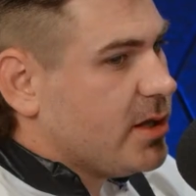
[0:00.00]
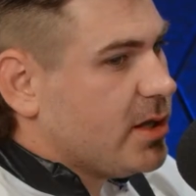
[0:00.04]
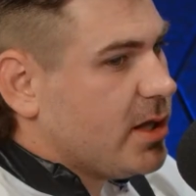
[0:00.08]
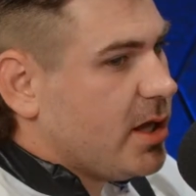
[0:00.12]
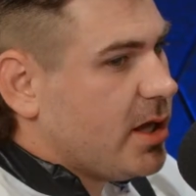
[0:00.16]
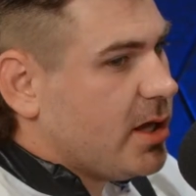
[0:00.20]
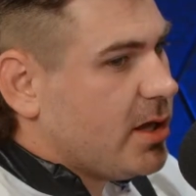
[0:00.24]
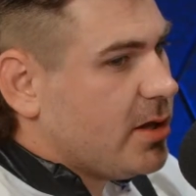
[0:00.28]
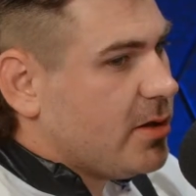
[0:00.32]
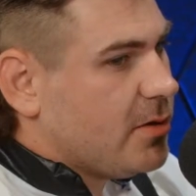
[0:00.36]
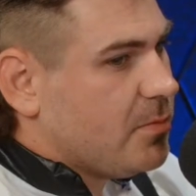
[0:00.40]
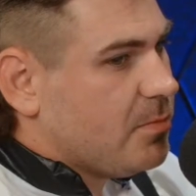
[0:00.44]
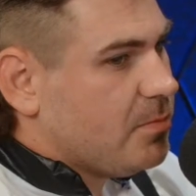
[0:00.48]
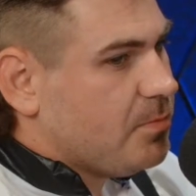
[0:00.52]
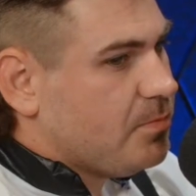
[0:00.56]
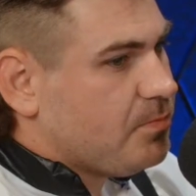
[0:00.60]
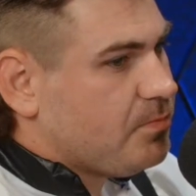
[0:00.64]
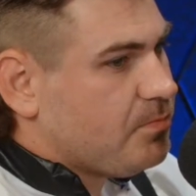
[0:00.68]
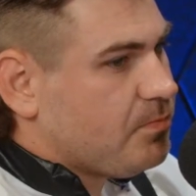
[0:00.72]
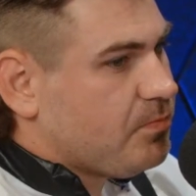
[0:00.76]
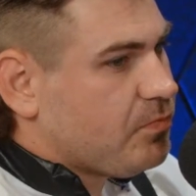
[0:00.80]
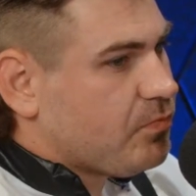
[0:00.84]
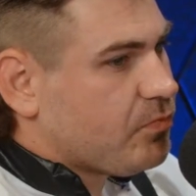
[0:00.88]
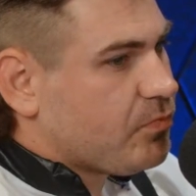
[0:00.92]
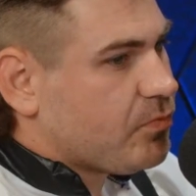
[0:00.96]
Um,
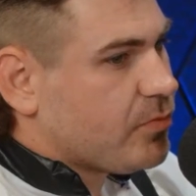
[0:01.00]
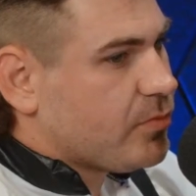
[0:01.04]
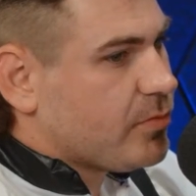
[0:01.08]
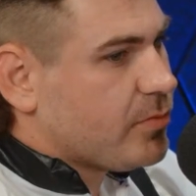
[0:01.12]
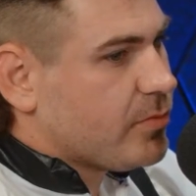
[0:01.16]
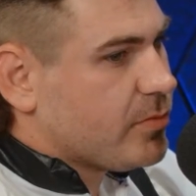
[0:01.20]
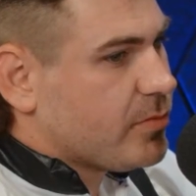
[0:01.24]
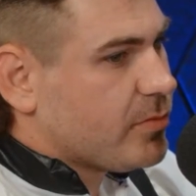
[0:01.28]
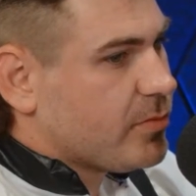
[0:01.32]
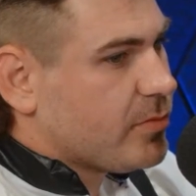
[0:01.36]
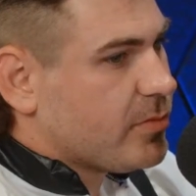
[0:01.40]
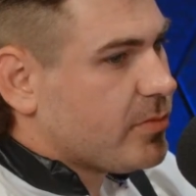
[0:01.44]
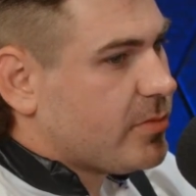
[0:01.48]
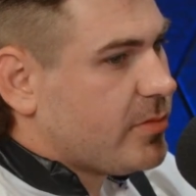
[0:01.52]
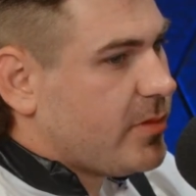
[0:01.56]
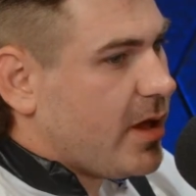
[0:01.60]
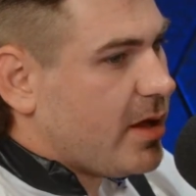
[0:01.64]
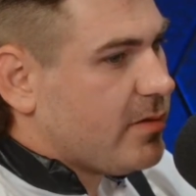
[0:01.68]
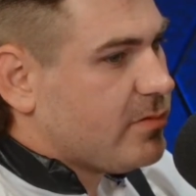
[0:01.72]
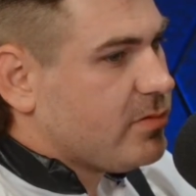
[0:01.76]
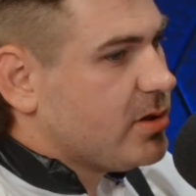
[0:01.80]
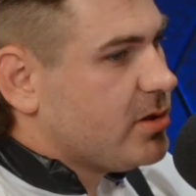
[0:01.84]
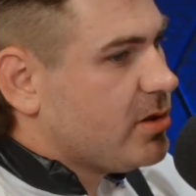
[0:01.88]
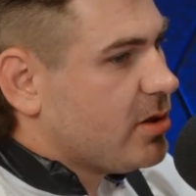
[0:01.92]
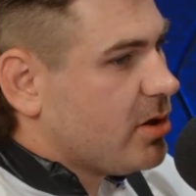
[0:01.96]

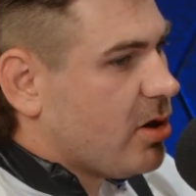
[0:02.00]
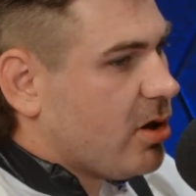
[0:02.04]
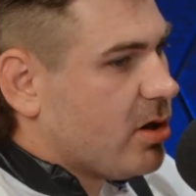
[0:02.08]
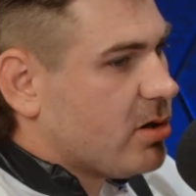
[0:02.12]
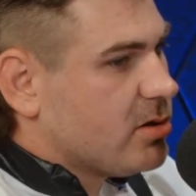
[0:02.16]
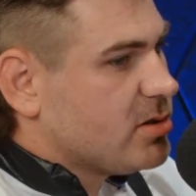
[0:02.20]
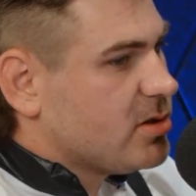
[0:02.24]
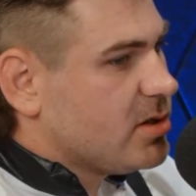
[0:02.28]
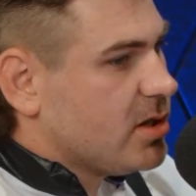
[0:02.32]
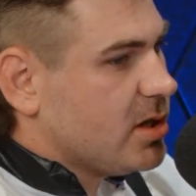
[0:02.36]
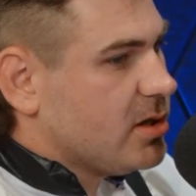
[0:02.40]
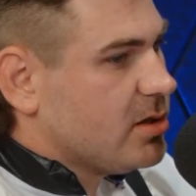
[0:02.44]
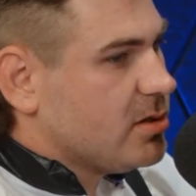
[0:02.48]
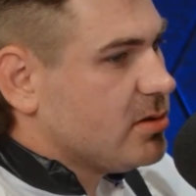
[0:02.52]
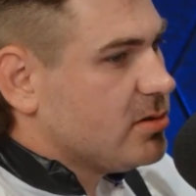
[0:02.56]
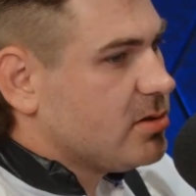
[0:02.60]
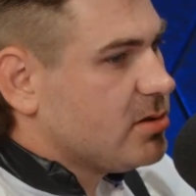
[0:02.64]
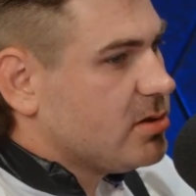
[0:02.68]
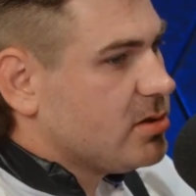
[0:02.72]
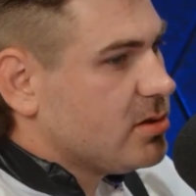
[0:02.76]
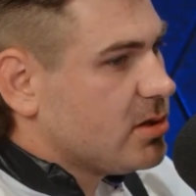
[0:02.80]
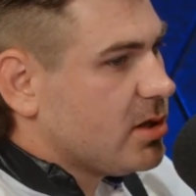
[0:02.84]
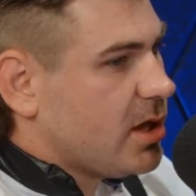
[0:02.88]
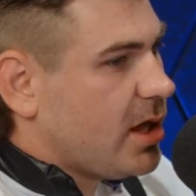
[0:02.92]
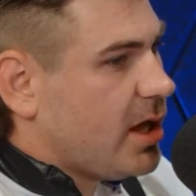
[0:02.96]
definitely, the car
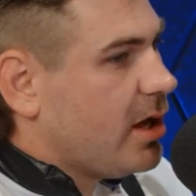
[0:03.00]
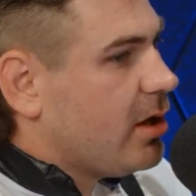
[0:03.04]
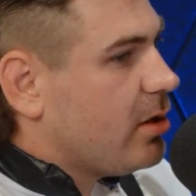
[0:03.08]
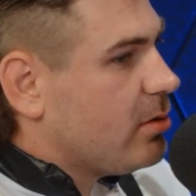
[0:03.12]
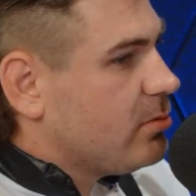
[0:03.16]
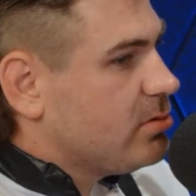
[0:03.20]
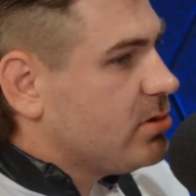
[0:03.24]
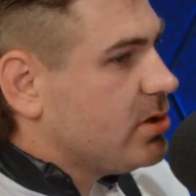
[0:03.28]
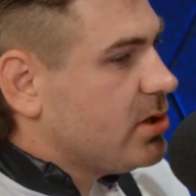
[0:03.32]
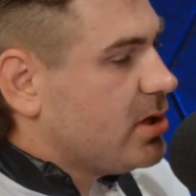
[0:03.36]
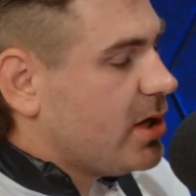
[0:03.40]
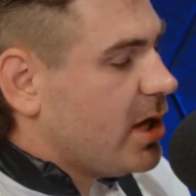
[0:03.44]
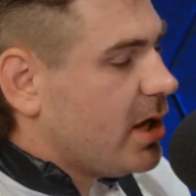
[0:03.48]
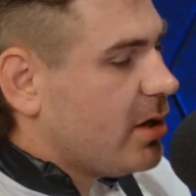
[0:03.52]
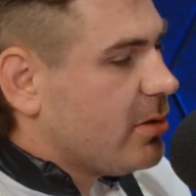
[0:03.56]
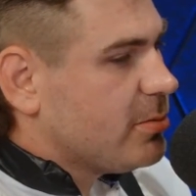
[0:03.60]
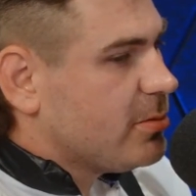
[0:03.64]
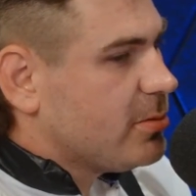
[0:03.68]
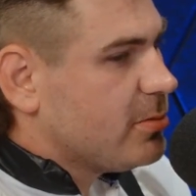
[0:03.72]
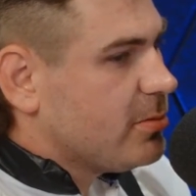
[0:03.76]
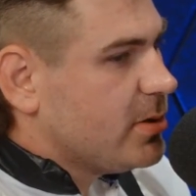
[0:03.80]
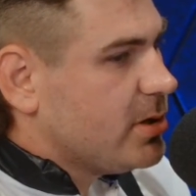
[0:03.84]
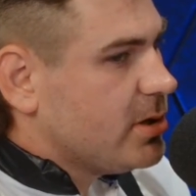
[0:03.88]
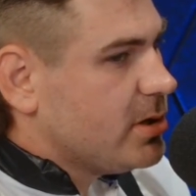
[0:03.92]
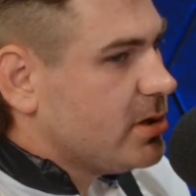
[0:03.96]
sales helped. It
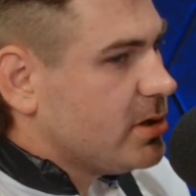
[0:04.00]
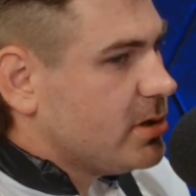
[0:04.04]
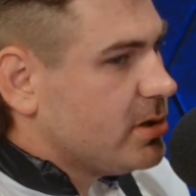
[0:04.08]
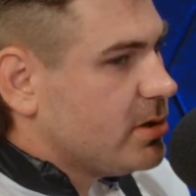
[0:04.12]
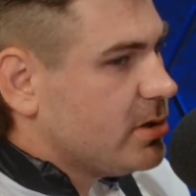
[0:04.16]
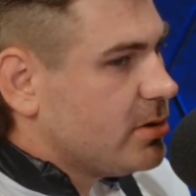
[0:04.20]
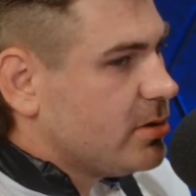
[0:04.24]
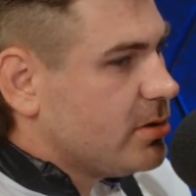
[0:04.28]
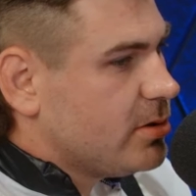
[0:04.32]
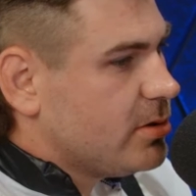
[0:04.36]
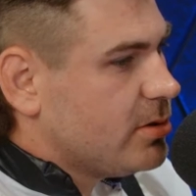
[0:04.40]
helps me